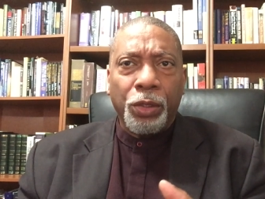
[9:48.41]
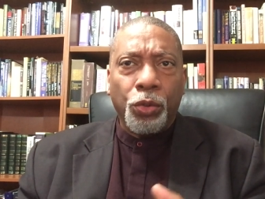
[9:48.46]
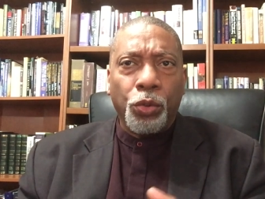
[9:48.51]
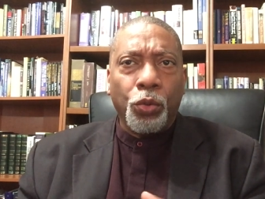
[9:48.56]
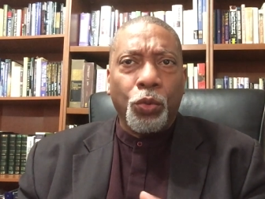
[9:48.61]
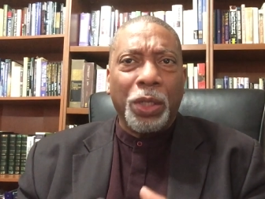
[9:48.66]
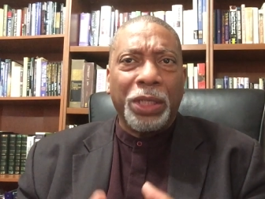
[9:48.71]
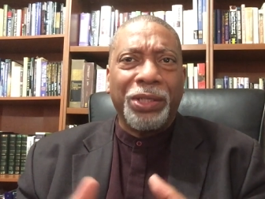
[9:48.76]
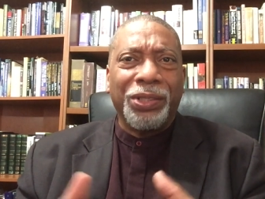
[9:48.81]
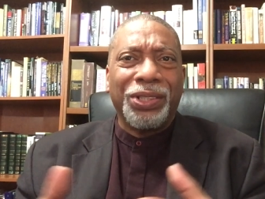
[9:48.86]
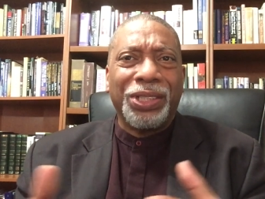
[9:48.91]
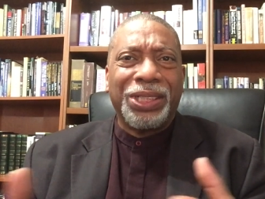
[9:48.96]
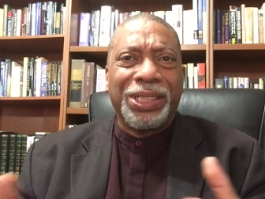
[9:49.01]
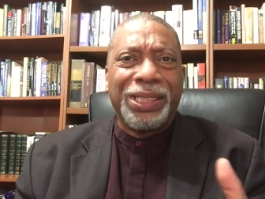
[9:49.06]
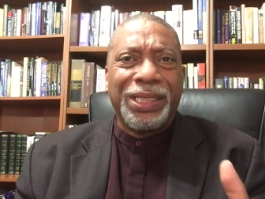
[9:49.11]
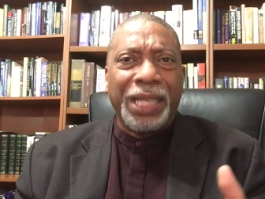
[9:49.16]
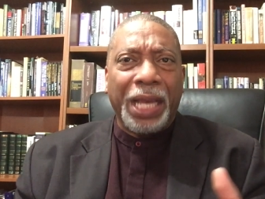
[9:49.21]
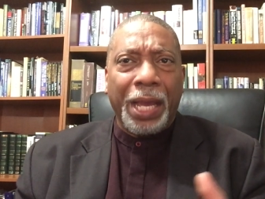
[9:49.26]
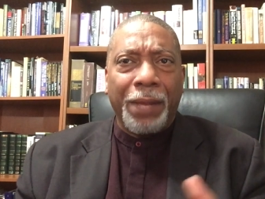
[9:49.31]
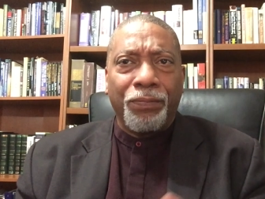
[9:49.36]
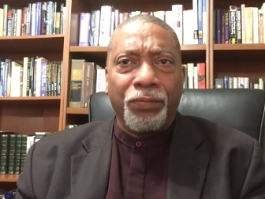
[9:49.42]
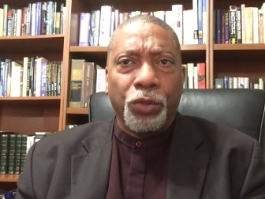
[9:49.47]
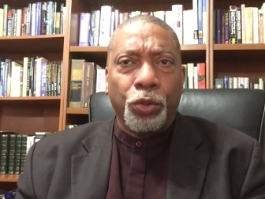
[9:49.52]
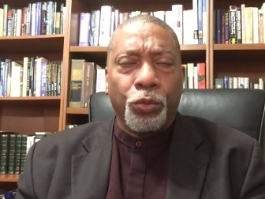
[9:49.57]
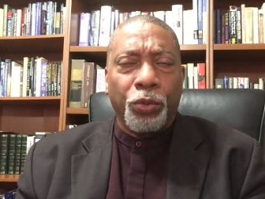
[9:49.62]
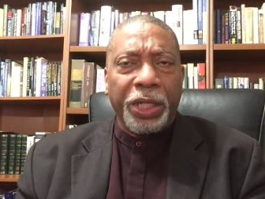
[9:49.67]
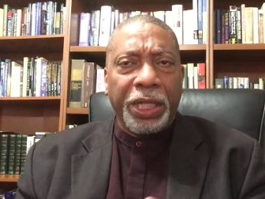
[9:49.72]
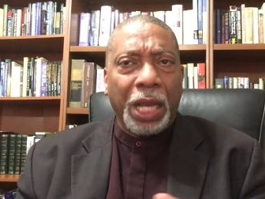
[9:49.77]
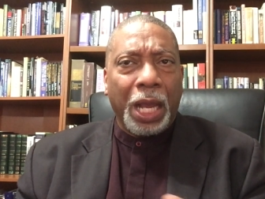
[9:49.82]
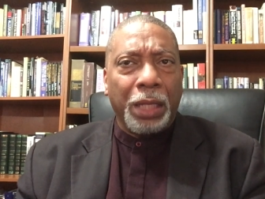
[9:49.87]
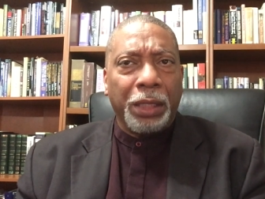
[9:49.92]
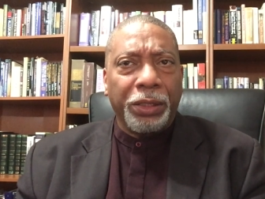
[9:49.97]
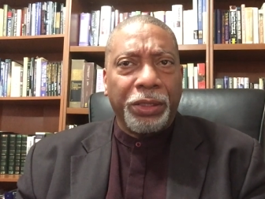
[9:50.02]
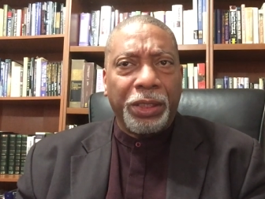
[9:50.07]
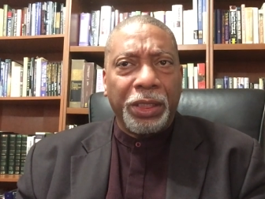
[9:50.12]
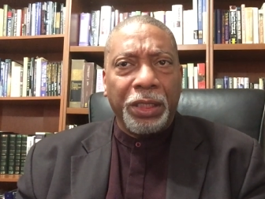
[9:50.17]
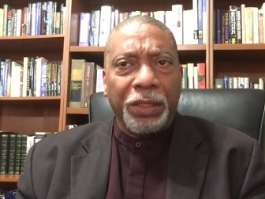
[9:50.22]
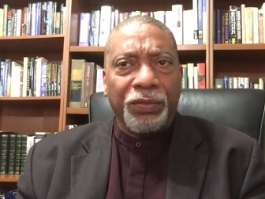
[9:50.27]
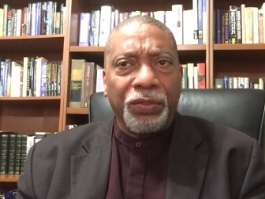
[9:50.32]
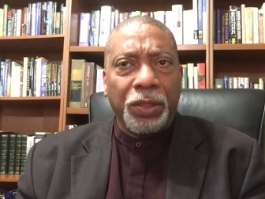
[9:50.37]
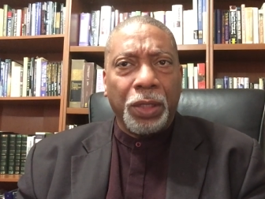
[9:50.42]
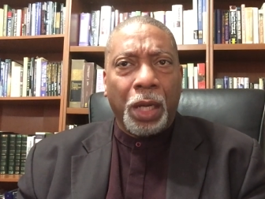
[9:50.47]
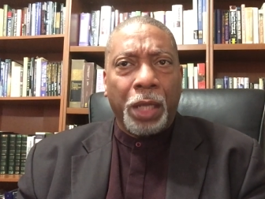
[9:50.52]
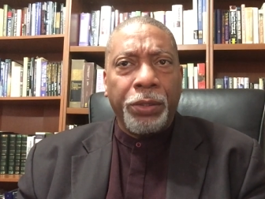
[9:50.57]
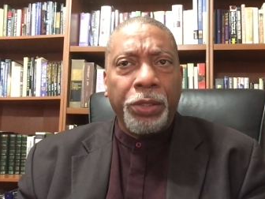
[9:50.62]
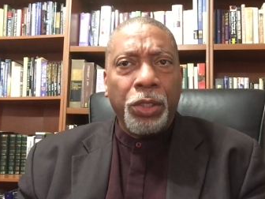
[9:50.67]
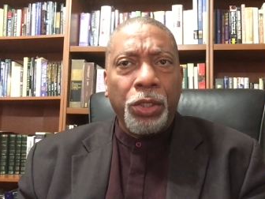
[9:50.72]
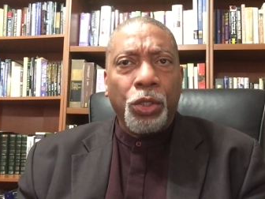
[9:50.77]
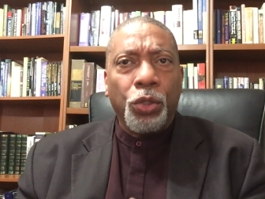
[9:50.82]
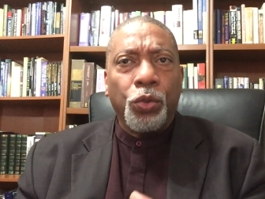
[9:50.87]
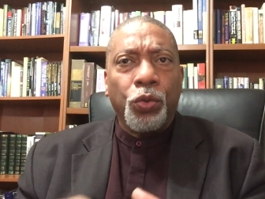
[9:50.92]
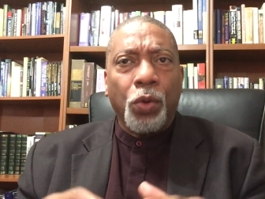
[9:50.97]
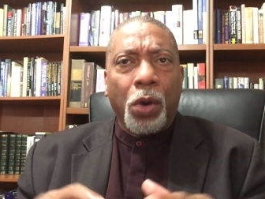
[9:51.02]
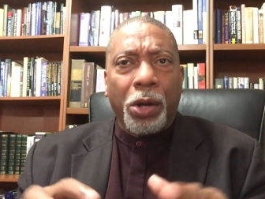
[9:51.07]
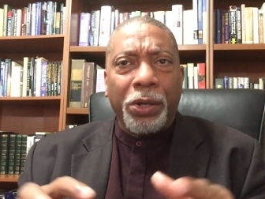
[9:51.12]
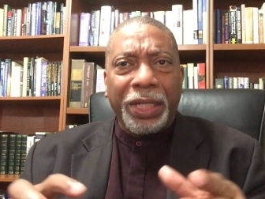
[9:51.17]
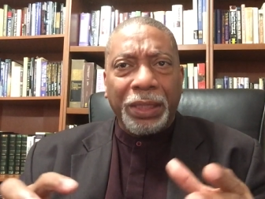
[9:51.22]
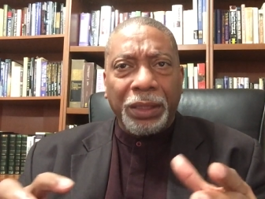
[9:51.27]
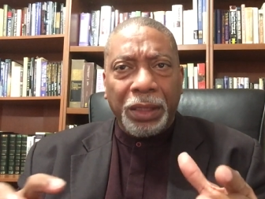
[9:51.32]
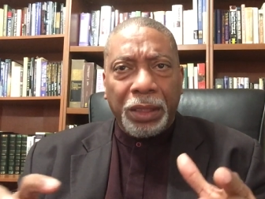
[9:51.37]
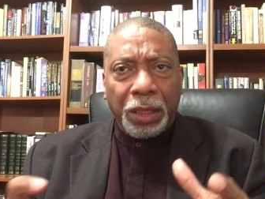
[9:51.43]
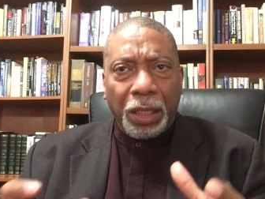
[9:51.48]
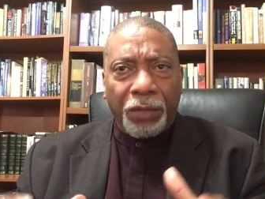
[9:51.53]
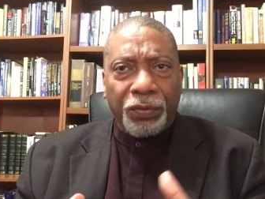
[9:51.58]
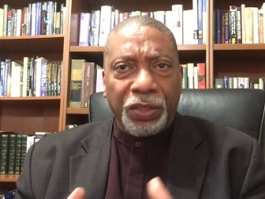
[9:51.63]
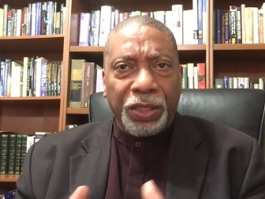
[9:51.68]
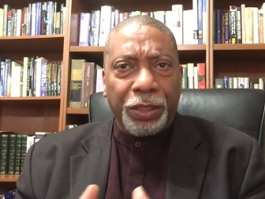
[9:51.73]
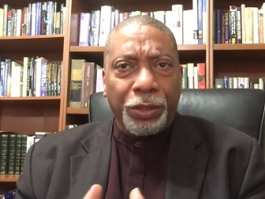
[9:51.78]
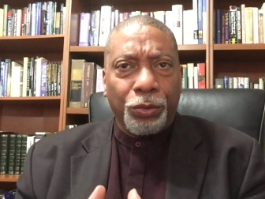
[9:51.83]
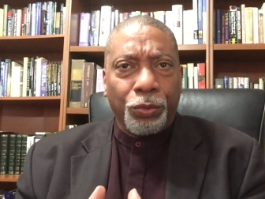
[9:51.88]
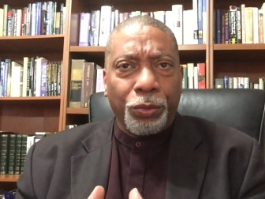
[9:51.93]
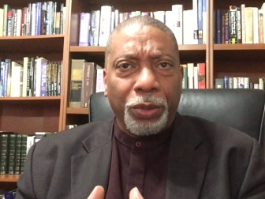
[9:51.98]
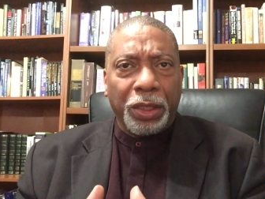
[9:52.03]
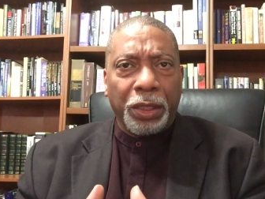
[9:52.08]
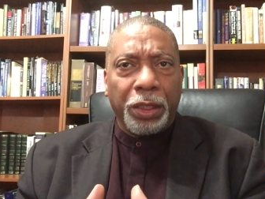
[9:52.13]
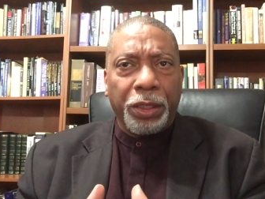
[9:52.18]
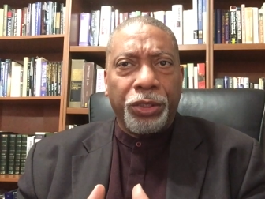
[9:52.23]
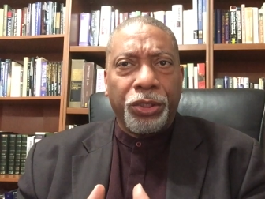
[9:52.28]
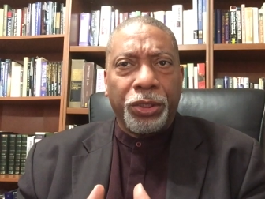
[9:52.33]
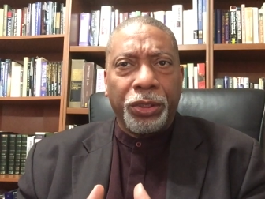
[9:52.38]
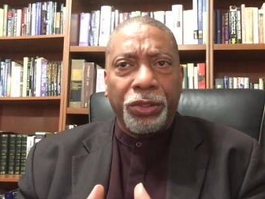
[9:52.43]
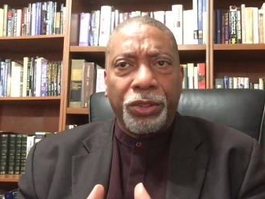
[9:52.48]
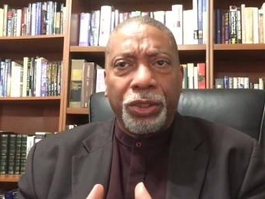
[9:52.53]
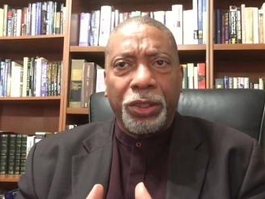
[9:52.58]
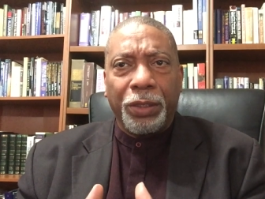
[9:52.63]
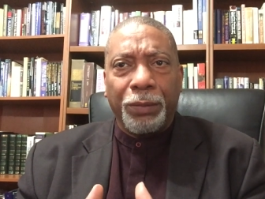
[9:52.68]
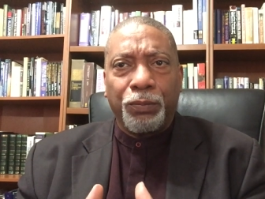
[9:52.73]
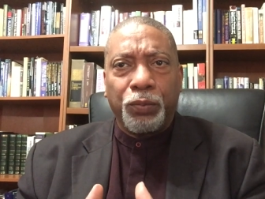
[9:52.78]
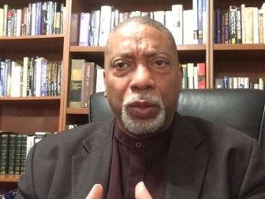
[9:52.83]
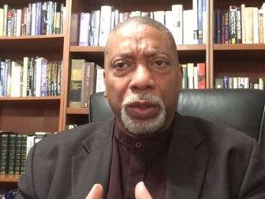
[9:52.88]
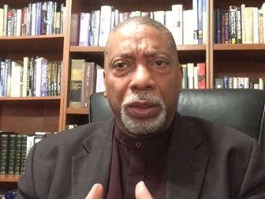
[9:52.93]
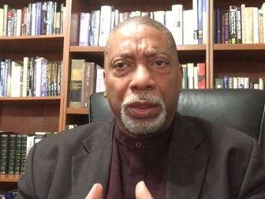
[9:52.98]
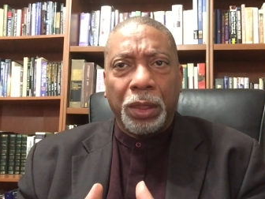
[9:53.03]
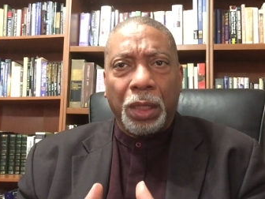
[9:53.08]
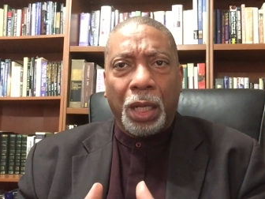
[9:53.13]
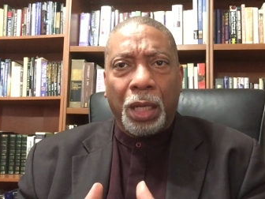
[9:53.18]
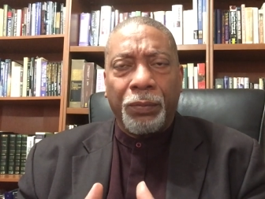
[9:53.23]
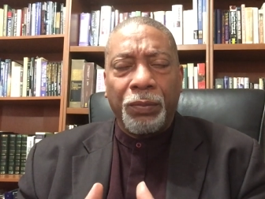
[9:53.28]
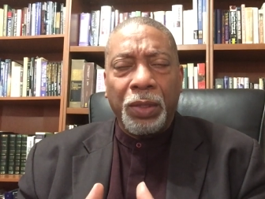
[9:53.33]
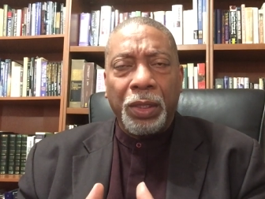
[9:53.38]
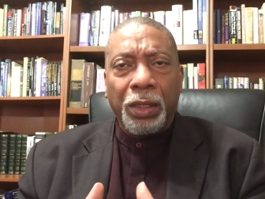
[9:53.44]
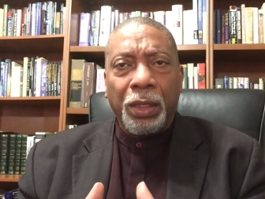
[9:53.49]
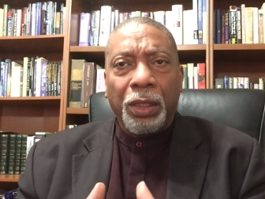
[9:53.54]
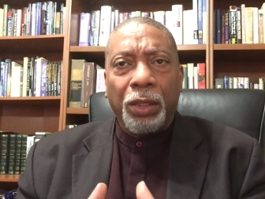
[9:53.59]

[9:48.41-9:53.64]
who understand the reality of God, who are in covenant relationship with God.